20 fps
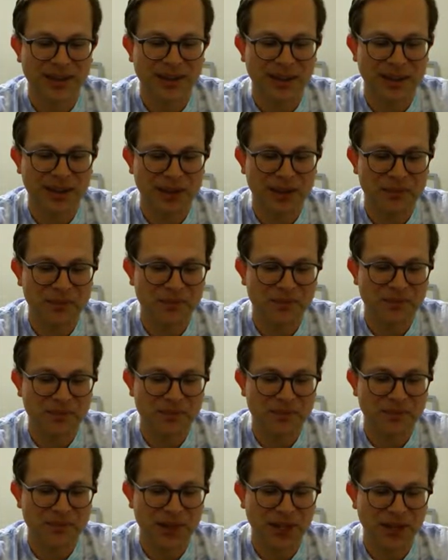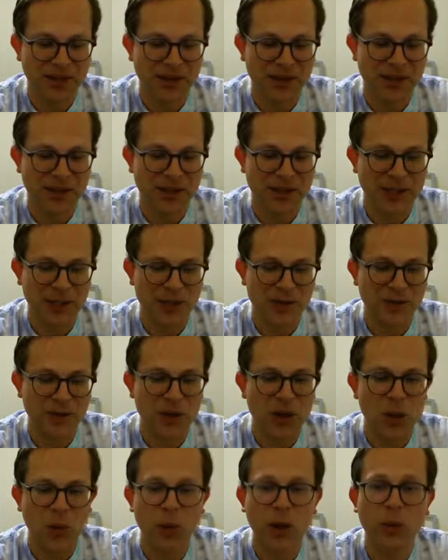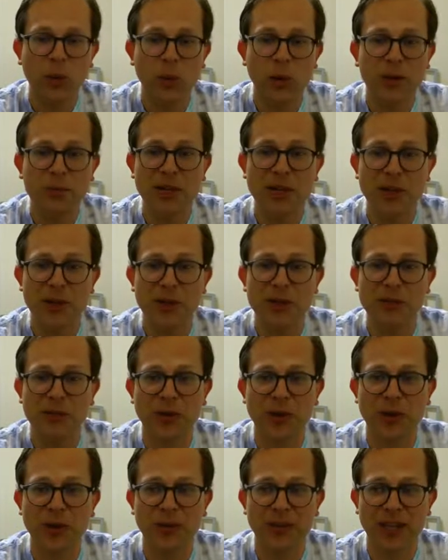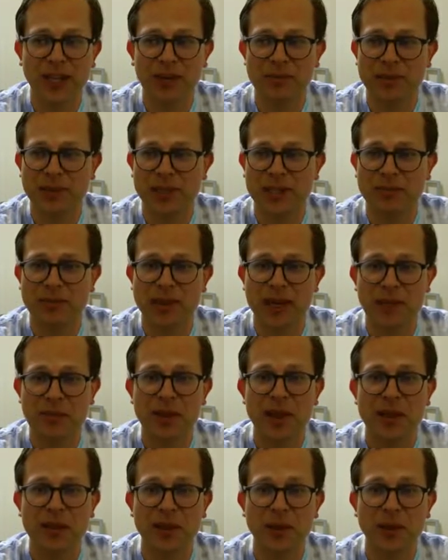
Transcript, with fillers: um, they're not useful. What would be useful gold items in this pipe?